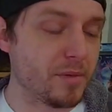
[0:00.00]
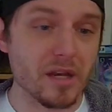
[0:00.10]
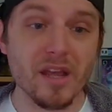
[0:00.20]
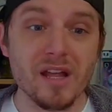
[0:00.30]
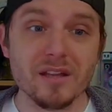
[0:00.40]

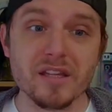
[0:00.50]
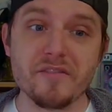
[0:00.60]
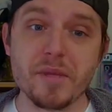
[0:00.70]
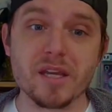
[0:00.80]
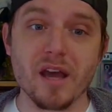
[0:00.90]
But
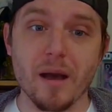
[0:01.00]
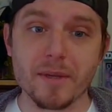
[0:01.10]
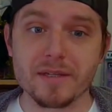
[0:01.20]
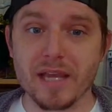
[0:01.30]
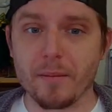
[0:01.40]
leave me a
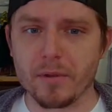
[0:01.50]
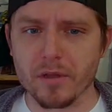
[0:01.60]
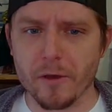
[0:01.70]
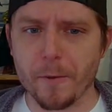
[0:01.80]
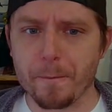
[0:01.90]
comment down
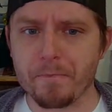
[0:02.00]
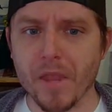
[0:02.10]
below.